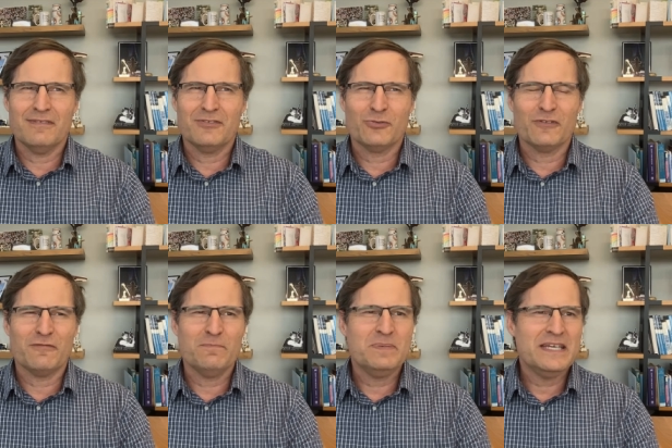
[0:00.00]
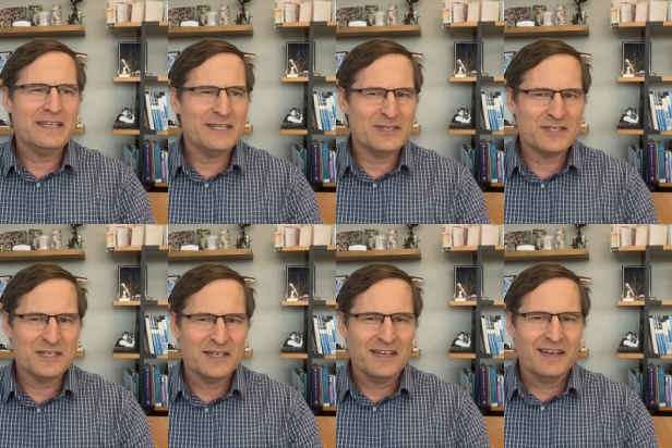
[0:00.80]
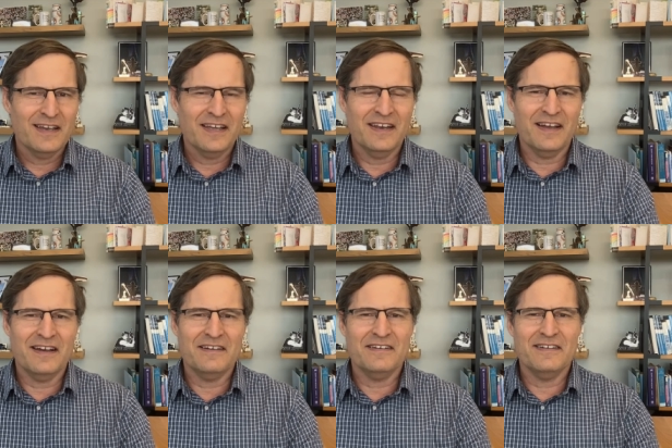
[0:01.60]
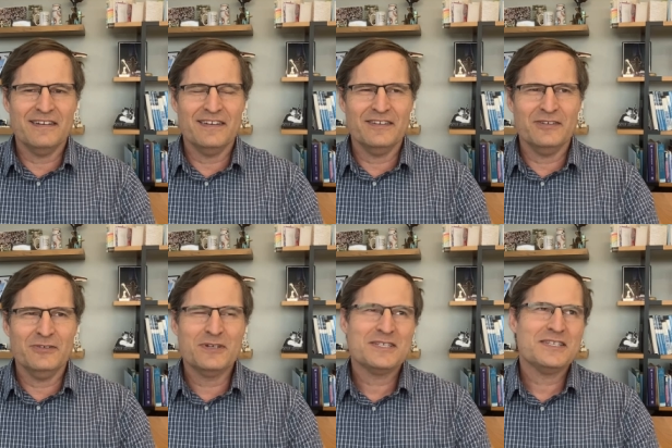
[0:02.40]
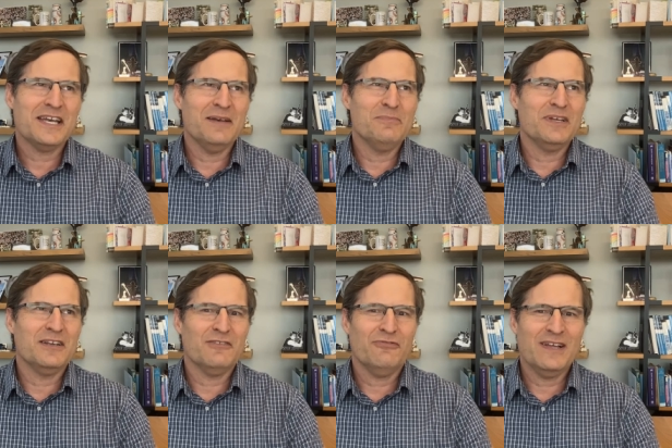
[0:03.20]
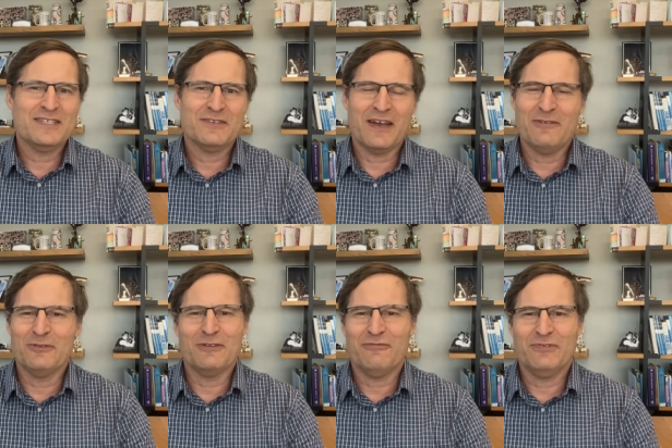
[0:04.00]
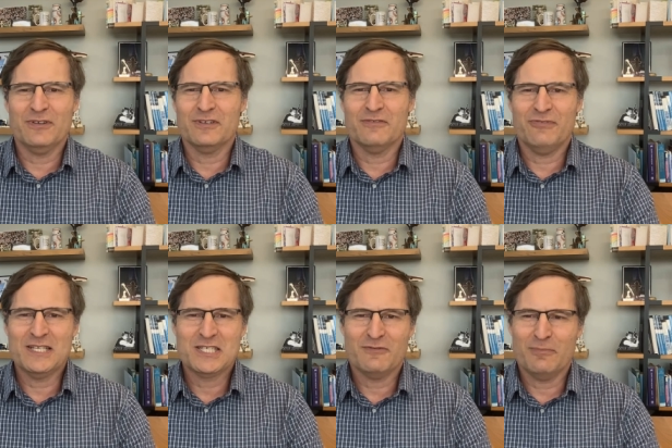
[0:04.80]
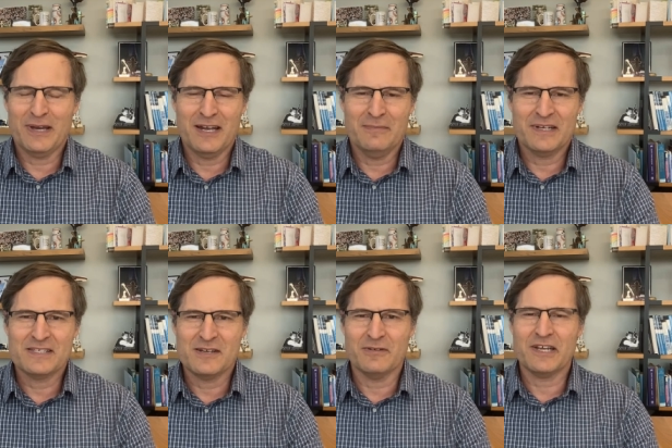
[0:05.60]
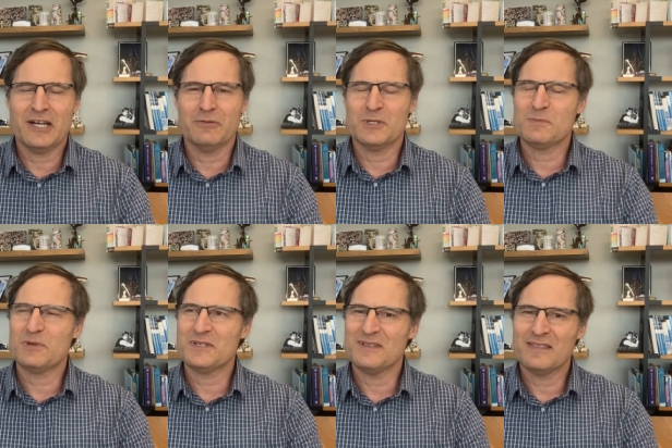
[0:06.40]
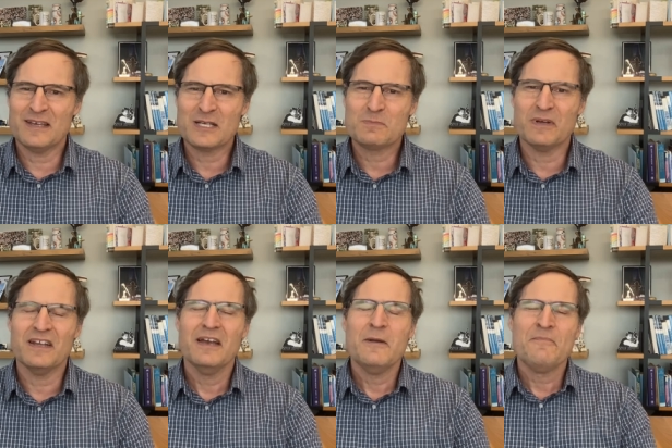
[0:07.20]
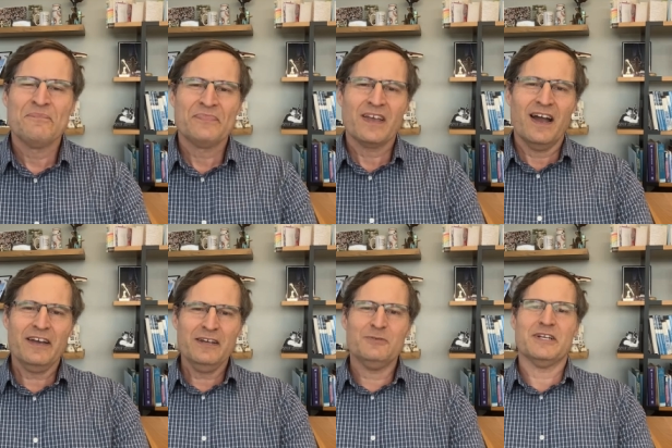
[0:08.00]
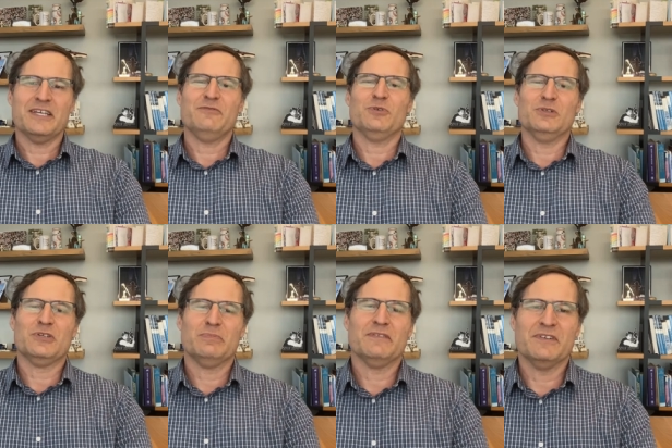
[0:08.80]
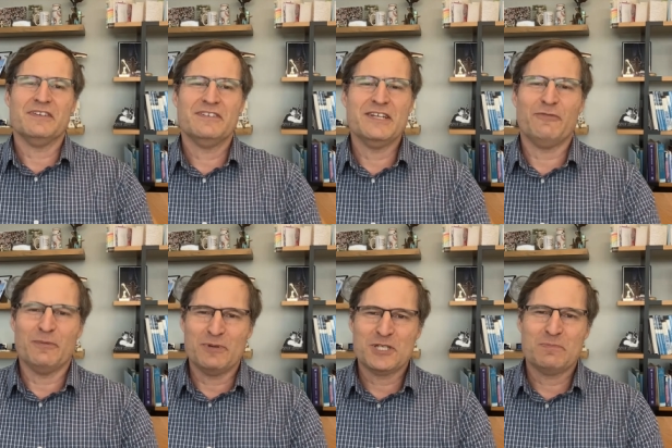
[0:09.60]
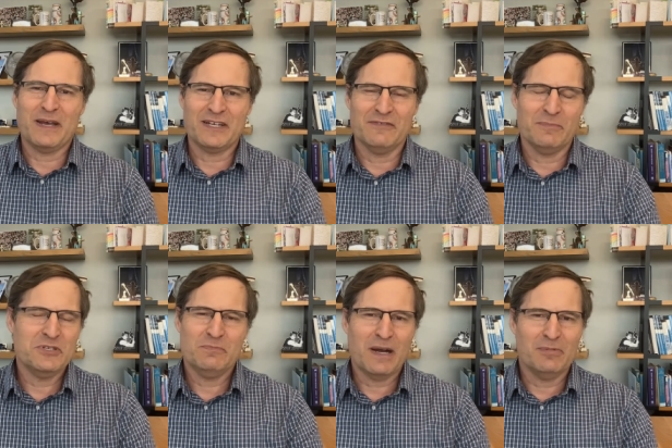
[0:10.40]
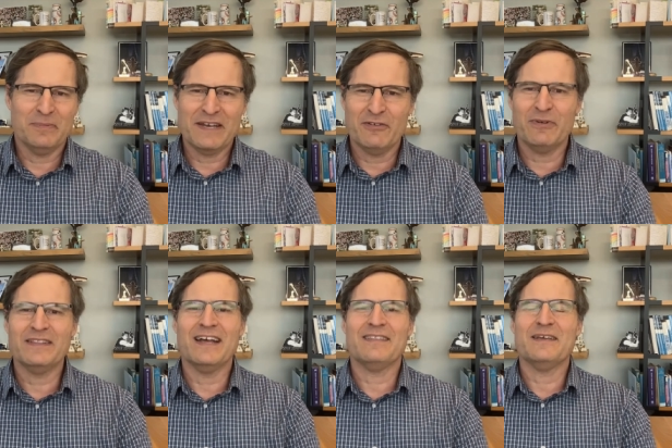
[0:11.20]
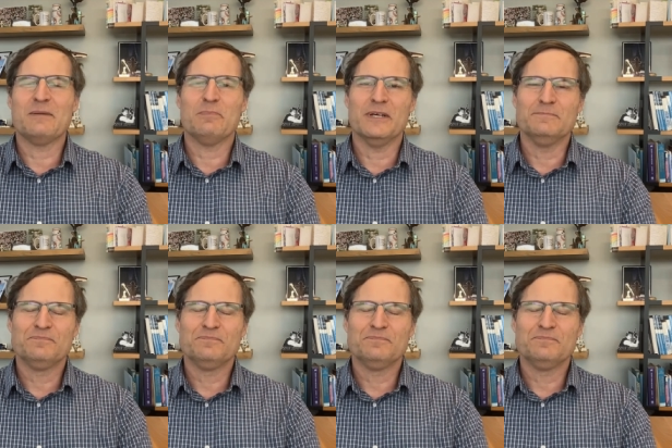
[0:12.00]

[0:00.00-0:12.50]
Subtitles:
sort of piece. And you could say I'm being defensive. I don't really feel defensive about it because I don't care what this person thinks, but I kind of want to give you a little bit of a different perspective. I mean, you probably haven't read that thing, but